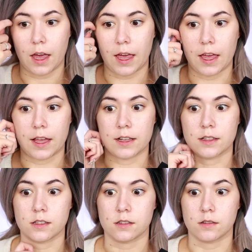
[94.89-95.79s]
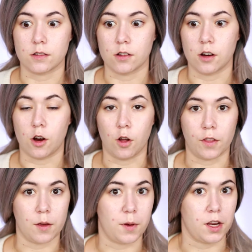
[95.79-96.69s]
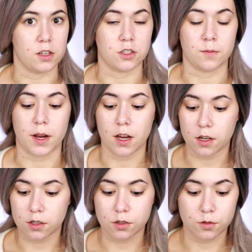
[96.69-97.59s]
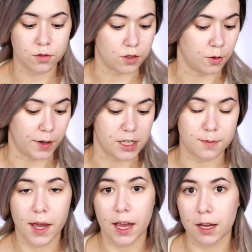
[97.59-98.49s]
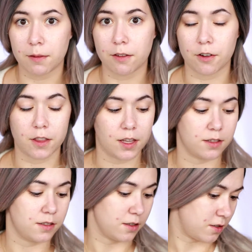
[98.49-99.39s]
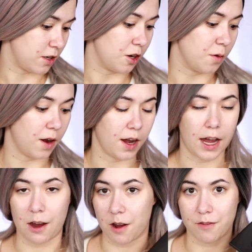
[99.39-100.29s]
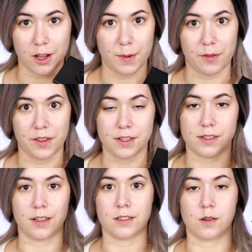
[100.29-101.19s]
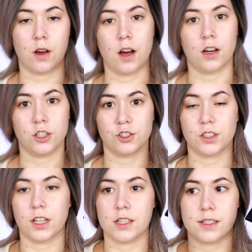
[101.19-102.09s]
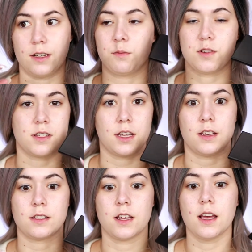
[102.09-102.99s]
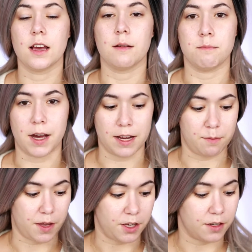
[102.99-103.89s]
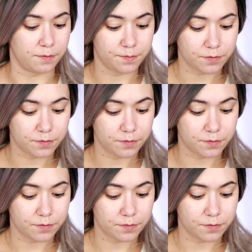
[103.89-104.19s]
and all the opinions are my own. Nobody's paying me for this, so how I feel about this is 110% my opinion.